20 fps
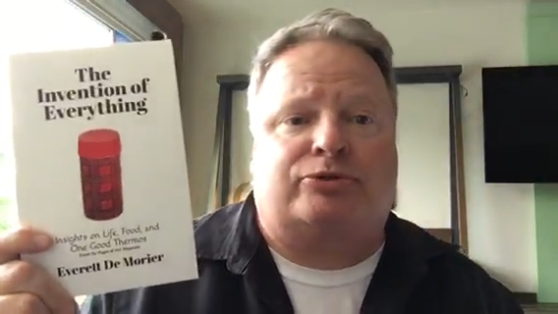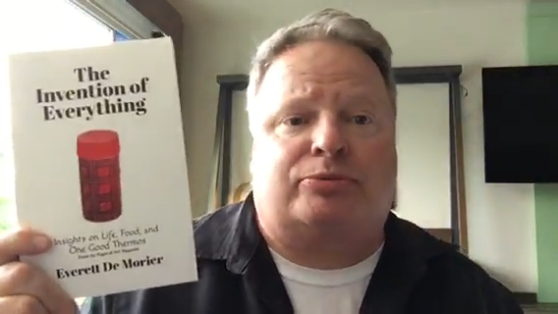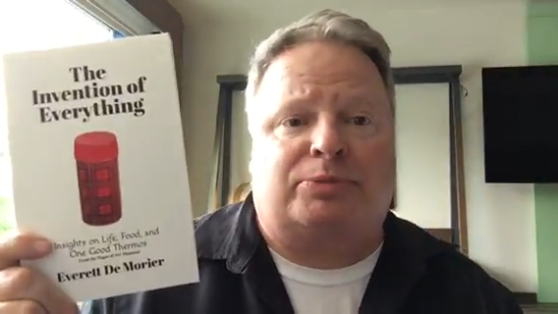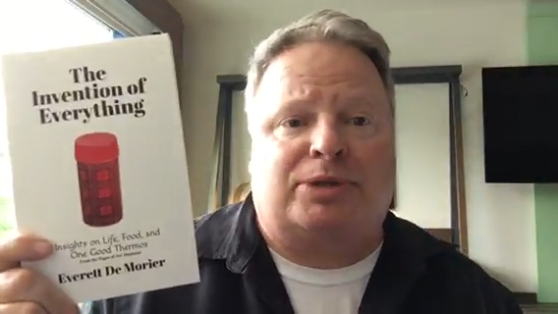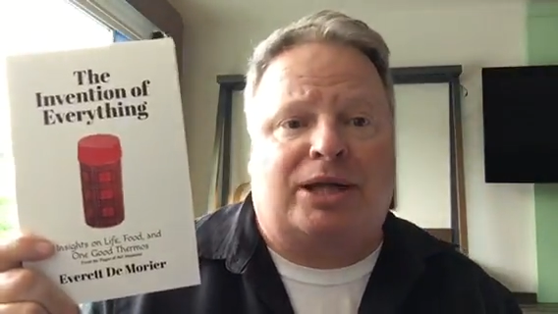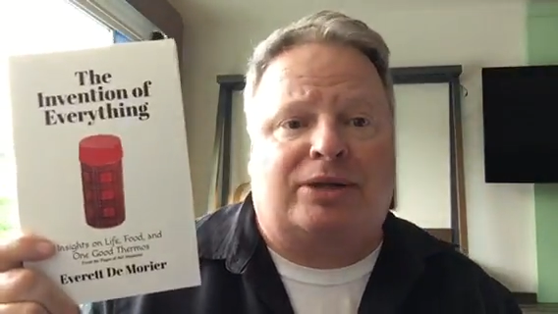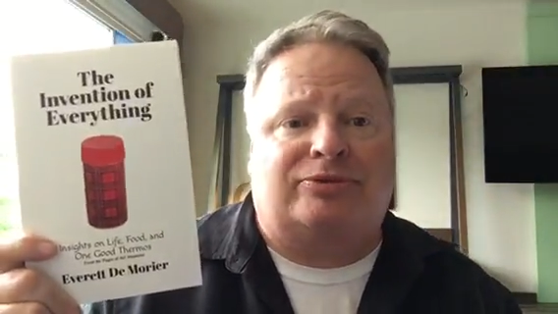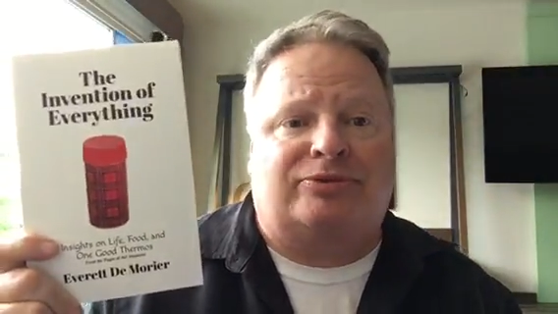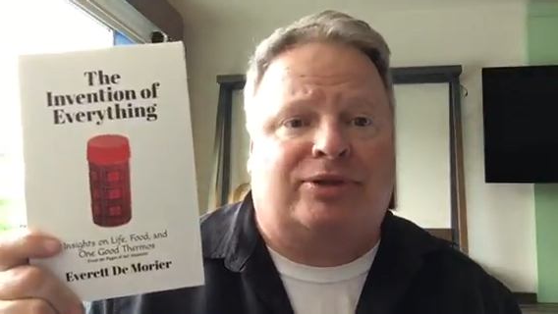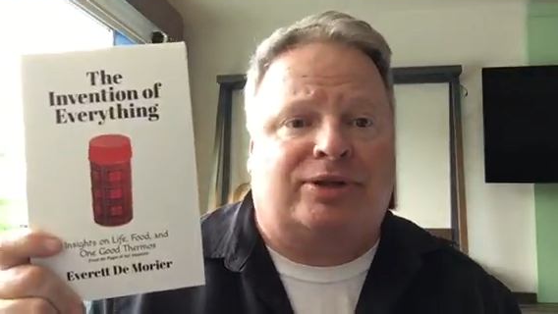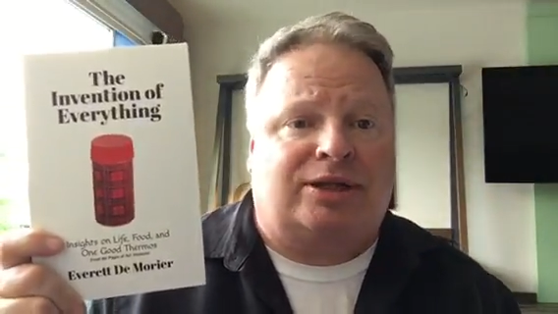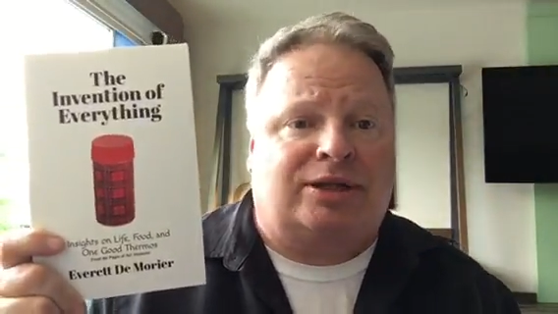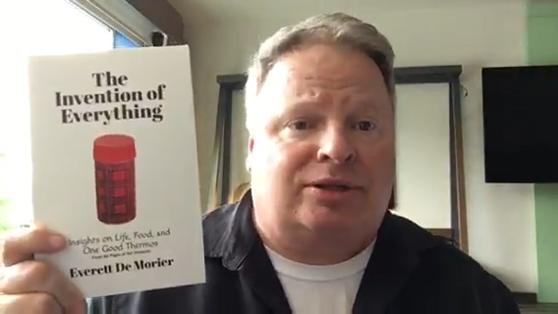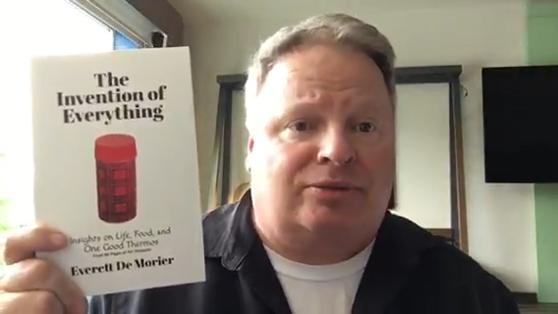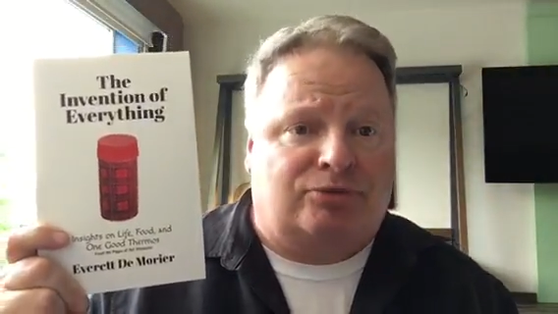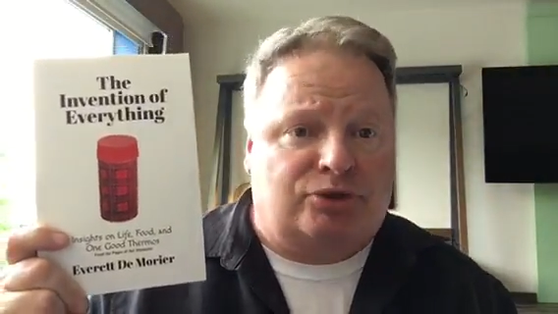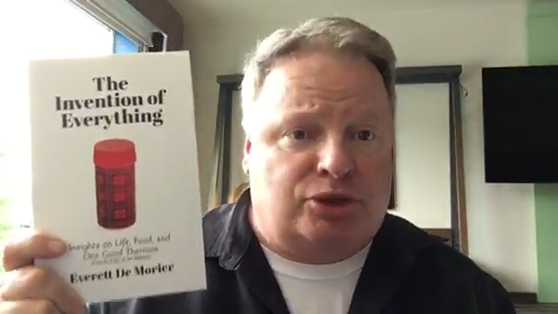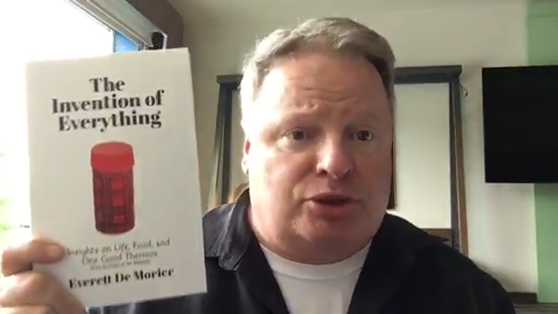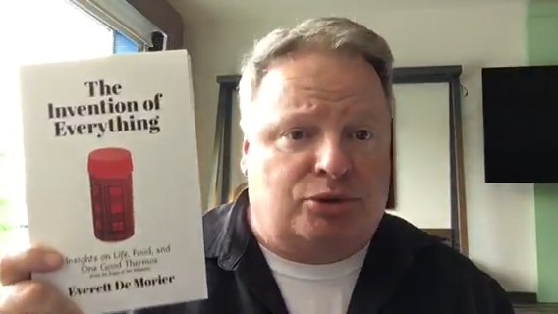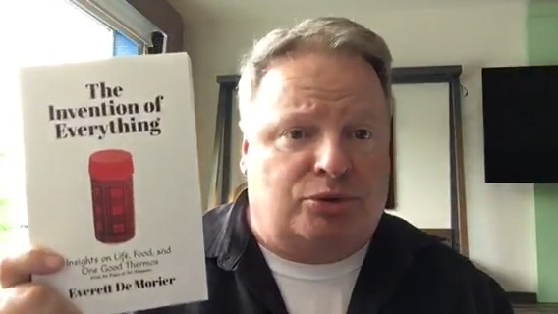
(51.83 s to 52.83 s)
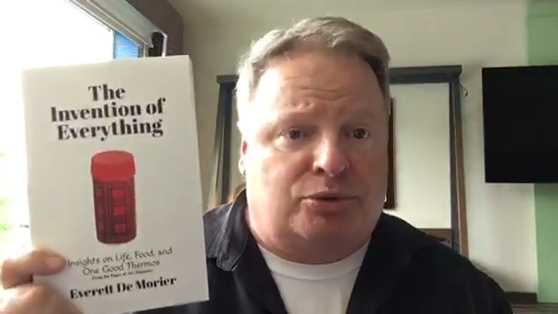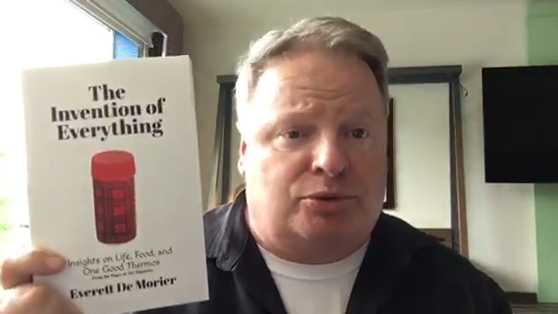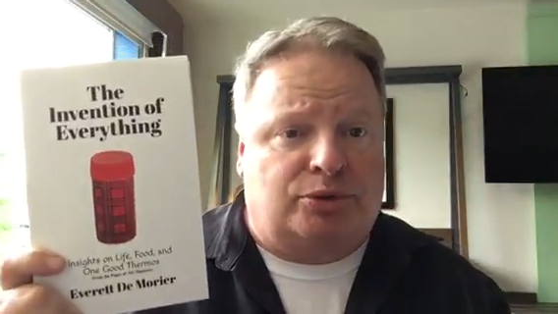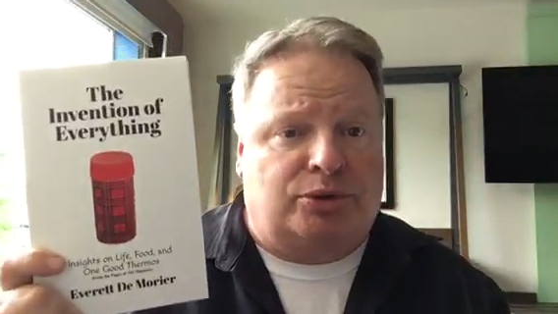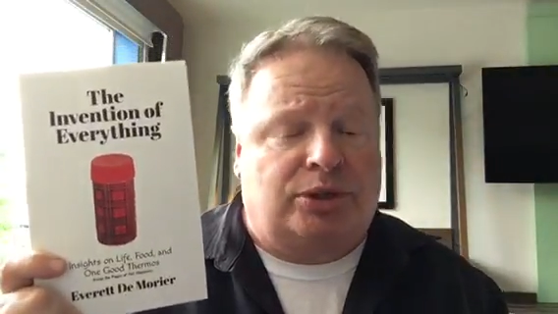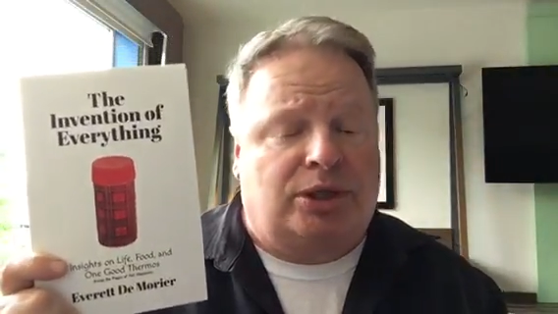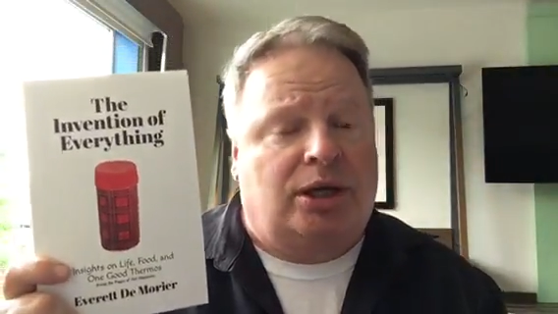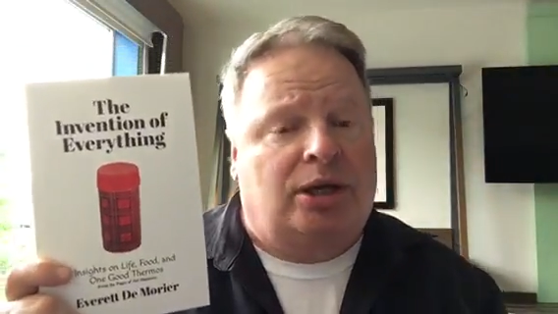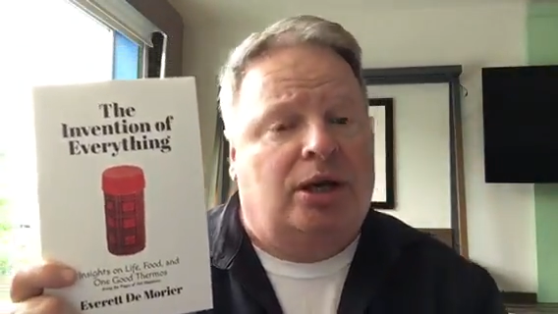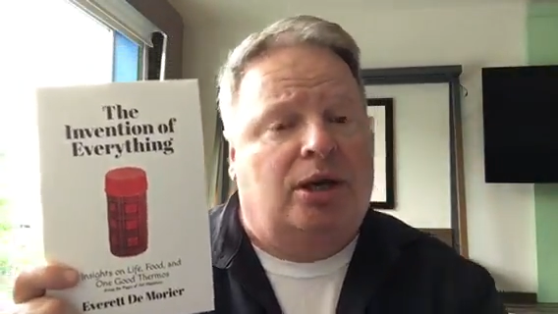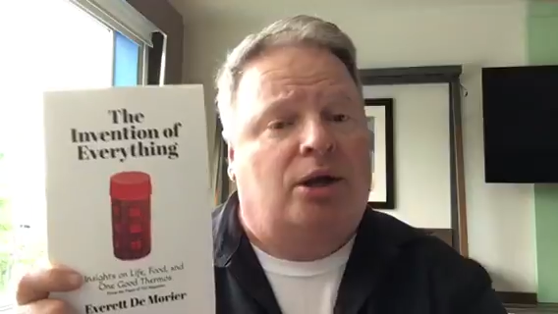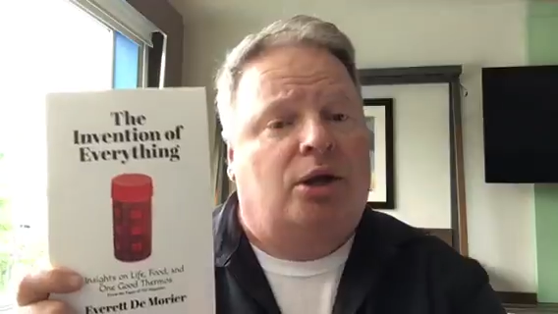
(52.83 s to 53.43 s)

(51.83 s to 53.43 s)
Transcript: from now to the end of June,